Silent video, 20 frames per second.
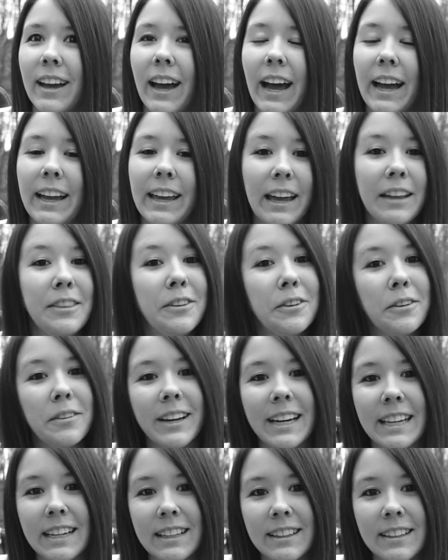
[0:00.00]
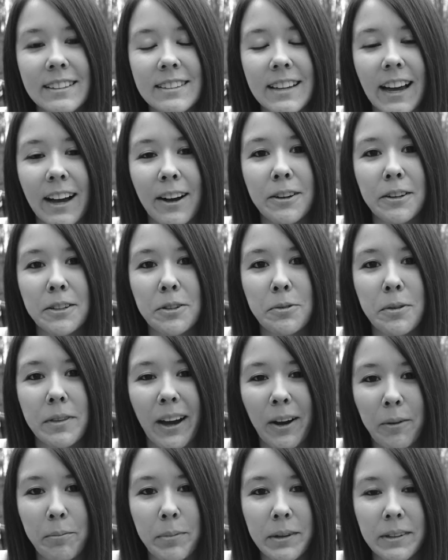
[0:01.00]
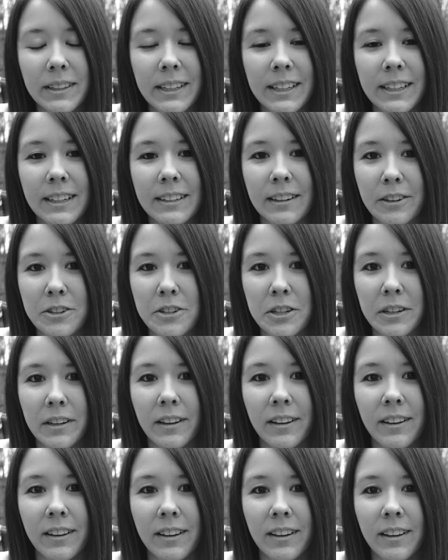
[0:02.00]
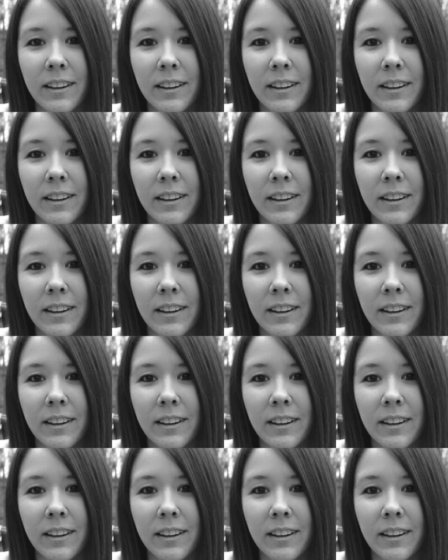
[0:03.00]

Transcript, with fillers: I can't do that in this house without building an addition.